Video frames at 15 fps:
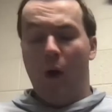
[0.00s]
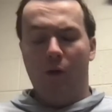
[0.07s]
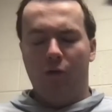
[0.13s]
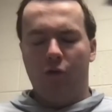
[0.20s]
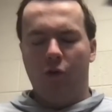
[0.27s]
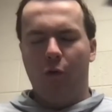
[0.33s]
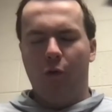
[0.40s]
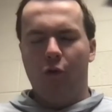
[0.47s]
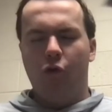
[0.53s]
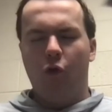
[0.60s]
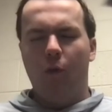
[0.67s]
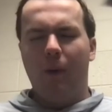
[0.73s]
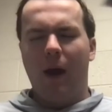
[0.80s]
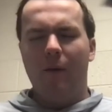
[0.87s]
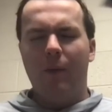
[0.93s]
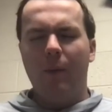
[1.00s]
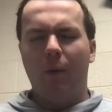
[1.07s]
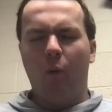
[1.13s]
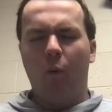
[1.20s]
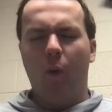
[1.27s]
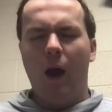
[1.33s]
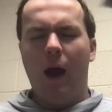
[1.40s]
I was going to school, but I
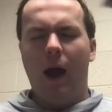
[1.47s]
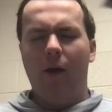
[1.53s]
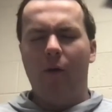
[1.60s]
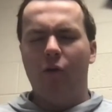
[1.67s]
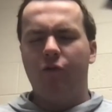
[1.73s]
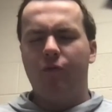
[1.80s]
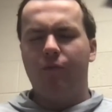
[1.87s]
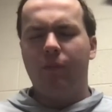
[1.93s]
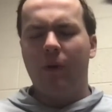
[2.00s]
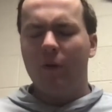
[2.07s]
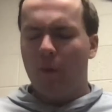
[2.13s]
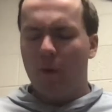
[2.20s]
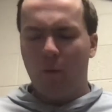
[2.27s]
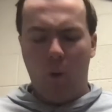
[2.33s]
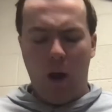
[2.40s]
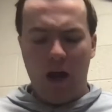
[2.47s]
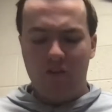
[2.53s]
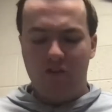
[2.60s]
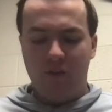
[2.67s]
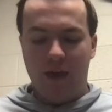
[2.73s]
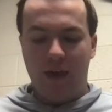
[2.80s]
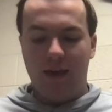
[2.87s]
remember
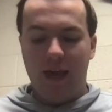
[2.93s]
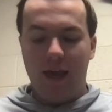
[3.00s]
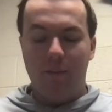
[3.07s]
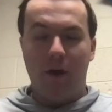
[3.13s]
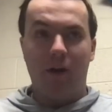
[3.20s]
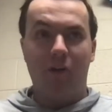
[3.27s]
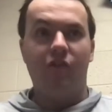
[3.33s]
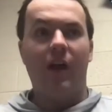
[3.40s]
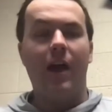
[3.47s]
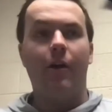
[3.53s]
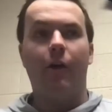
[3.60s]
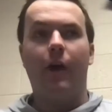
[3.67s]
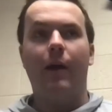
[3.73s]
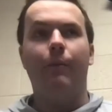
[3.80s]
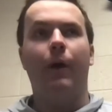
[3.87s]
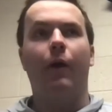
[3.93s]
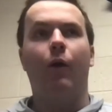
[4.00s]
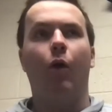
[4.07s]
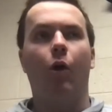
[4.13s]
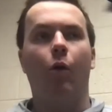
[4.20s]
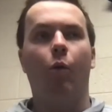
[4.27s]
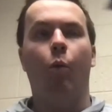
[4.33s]
watching that game on a Saturday. I'm like,
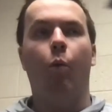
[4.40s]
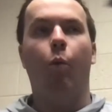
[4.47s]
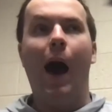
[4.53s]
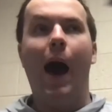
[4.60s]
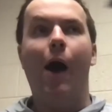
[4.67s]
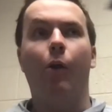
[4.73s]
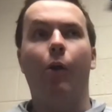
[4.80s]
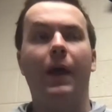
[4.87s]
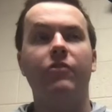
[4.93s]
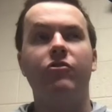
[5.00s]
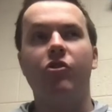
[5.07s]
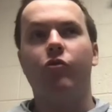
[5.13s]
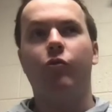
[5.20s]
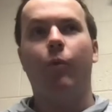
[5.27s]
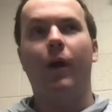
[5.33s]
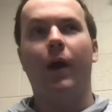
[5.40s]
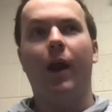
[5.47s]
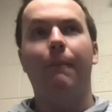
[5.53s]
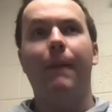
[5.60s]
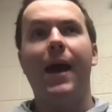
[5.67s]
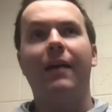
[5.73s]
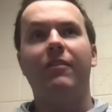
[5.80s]
wow, a
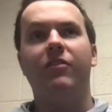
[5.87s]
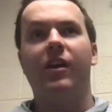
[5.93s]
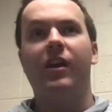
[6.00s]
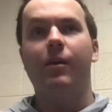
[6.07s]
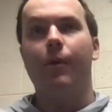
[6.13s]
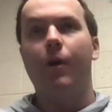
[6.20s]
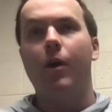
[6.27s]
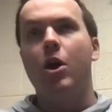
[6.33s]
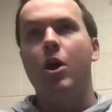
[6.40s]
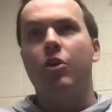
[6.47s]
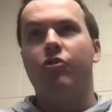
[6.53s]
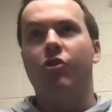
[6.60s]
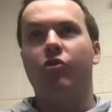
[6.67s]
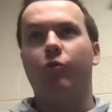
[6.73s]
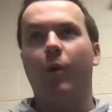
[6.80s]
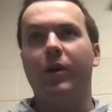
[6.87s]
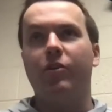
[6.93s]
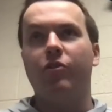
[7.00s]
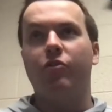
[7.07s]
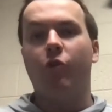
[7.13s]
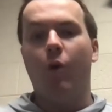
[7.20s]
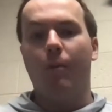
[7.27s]
MAC team just went
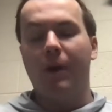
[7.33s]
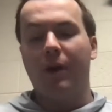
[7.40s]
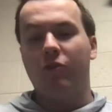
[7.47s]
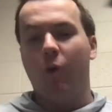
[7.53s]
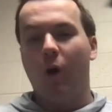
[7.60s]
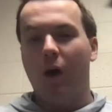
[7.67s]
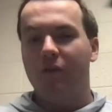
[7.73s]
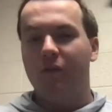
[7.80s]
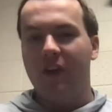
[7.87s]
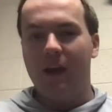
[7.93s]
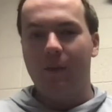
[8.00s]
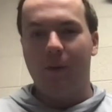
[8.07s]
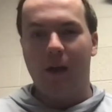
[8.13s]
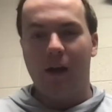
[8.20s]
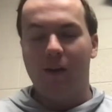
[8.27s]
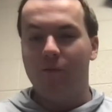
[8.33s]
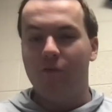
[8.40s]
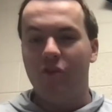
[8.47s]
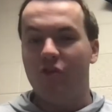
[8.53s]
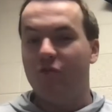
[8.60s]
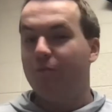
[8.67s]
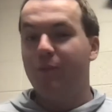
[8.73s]
into a Big 12 team and
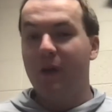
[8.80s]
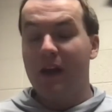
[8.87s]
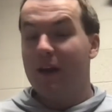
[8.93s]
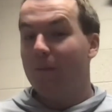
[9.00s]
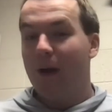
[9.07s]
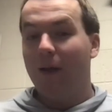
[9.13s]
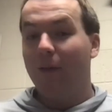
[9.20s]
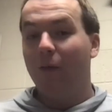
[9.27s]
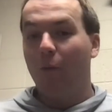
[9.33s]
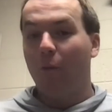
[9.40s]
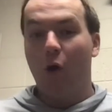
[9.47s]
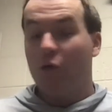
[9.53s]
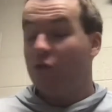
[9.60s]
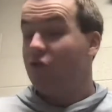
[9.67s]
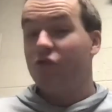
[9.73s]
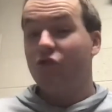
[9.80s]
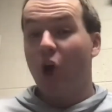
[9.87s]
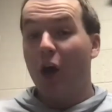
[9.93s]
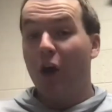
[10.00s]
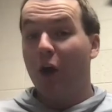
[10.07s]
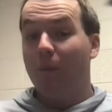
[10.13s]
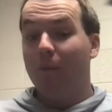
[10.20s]
just beat them on the road,
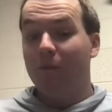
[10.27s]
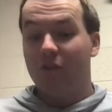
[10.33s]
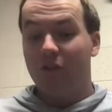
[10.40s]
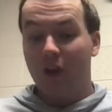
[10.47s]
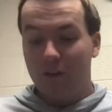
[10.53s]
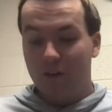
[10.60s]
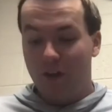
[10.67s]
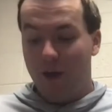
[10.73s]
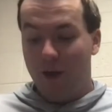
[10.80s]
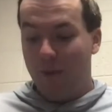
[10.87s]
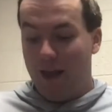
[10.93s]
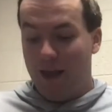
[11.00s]
stunned them. Yeah.